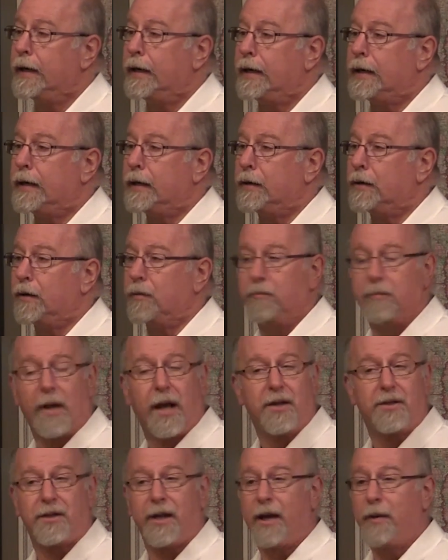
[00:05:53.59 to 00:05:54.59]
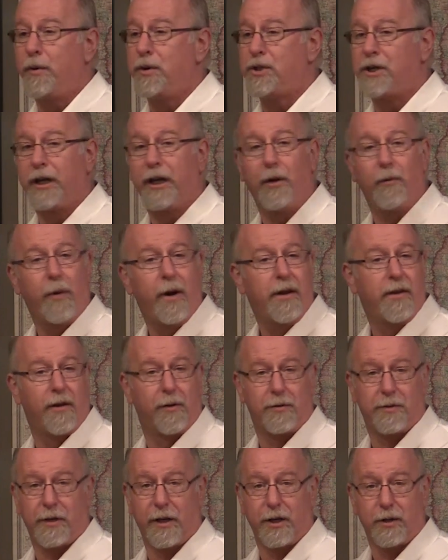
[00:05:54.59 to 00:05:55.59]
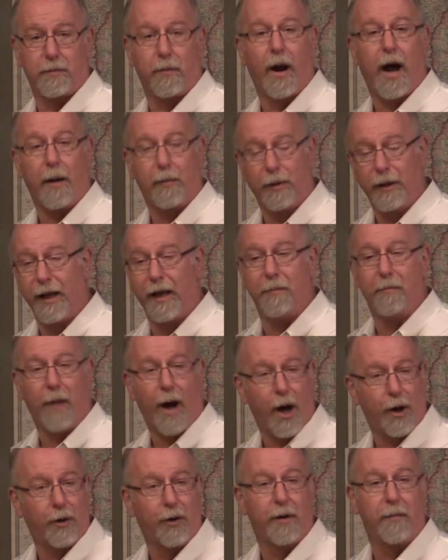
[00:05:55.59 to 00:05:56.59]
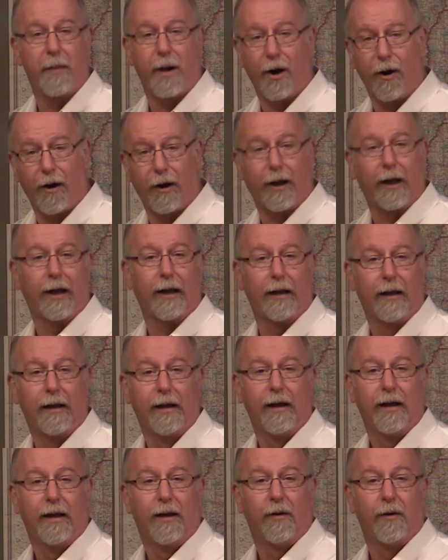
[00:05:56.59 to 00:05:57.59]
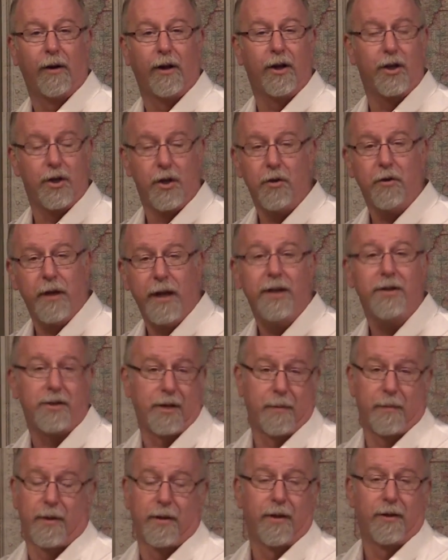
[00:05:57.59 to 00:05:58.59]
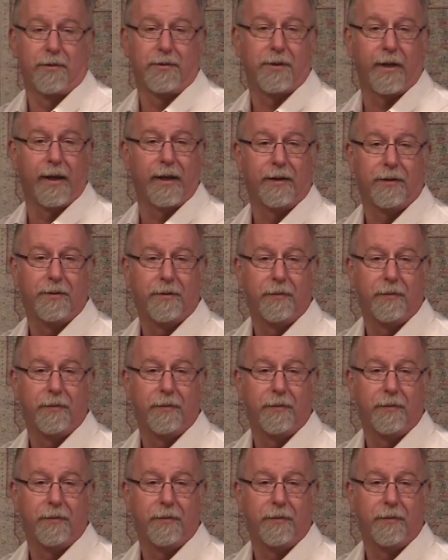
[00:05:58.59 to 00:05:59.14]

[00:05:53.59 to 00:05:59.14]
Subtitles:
I'm not saying we should get rid of those things. Probably in modern America, you need some of those things.